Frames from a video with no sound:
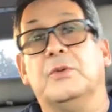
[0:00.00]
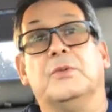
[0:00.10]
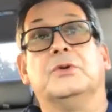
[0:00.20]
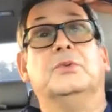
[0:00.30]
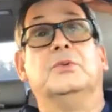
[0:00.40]

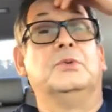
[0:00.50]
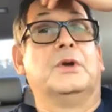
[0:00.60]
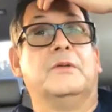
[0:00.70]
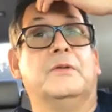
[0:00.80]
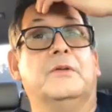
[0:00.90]
were doing
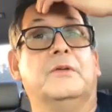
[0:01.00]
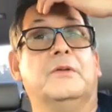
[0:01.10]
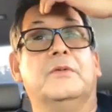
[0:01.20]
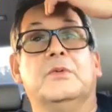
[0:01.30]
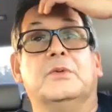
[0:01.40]
whatever
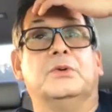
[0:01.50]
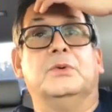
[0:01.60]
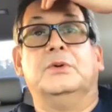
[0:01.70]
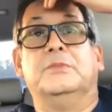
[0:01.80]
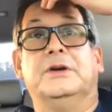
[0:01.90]
we were
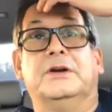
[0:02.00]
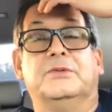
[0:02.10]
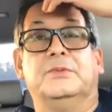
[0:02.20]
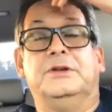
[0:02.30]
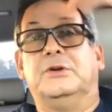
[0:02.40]
doing because
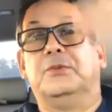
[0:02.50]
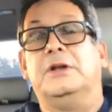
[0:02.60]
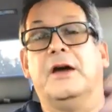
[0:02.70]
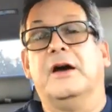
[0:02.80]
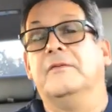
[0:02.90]
we didn't
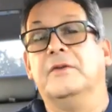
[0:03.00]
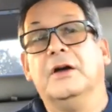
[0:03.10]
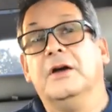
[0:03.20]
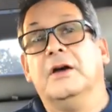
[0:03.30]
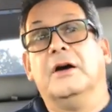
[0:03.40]
really have
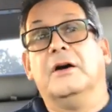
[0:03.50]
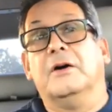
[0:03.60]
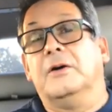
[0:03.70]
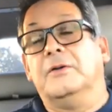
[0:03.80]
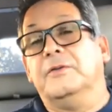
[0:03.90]

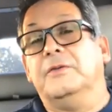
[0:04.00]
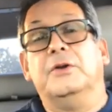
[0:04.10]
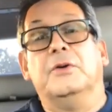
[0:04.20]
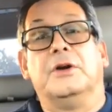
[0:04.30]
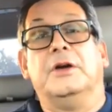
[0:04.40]
uh, the video
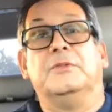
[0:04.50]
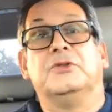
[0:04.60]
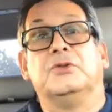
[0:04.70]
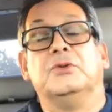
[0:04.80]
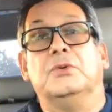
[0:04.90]
games
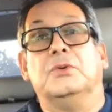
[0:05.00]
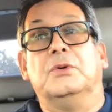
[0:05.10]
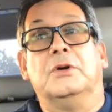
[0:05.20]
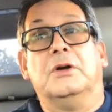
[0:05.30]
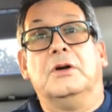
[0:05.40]
to,
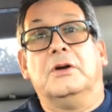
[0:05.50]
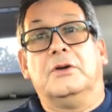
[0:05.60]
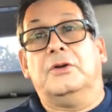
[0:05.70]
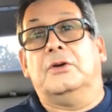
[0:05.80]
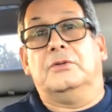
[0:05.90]

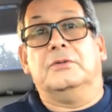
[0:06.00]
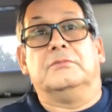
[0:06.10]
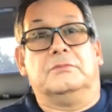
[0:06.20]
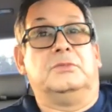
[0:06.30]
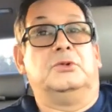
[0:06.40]
you know,
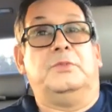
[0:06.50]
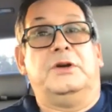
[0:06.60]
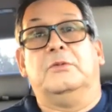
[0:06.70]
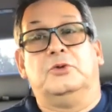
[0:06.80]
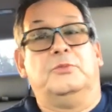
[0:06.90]
to be
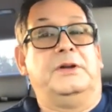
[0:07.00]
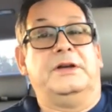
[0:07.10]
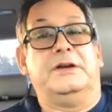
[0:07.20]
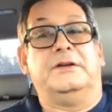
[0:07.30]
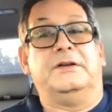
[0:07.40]
able to
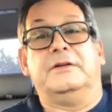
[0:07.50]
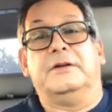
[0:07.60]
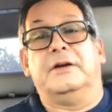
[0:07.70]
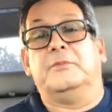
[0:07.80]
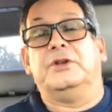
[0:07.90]
play and,
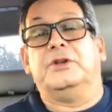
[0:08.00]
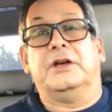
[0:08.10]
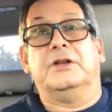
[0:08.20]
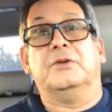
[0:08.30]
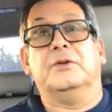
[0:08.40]
and
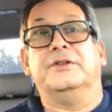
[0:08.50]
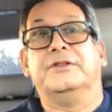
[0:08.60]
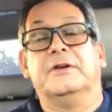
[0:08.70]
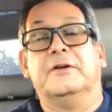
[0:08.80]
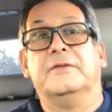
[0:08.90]
pretend all this
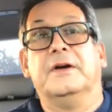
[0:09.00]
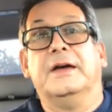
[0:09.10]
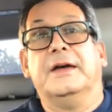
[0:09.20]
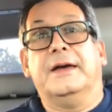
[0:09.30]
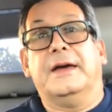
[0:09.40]
stuff.
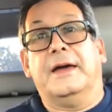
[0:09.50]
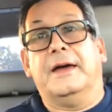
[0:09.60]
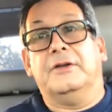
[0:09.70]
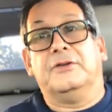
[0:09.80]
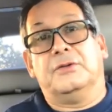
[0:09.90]

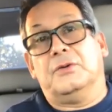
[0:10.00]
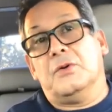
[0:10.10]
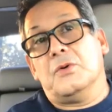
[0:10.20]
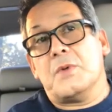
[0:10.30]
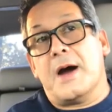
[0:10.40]
And
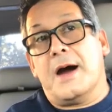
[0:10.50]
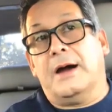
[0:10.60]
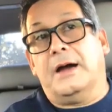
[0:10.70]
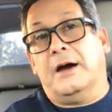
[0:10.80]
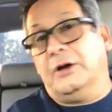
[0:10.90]
so
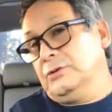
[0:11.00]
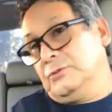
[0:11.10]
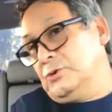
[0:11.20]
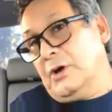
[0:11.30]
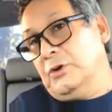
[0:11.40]
I, I
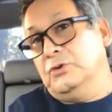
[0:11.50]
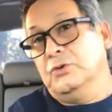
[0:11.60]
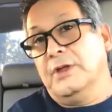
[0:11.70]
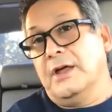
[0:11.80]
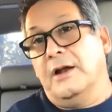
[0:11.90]
try to do
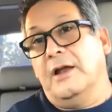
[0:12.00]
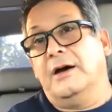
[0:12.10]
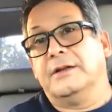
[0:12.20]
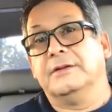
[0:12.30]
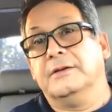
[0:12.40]
that a
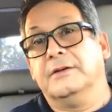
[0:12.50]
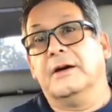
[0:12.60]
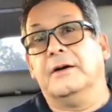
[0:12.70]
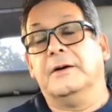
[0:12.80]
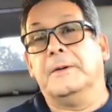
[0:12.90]
lot.
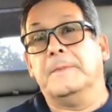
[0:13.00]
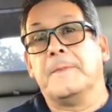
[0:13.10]
Um,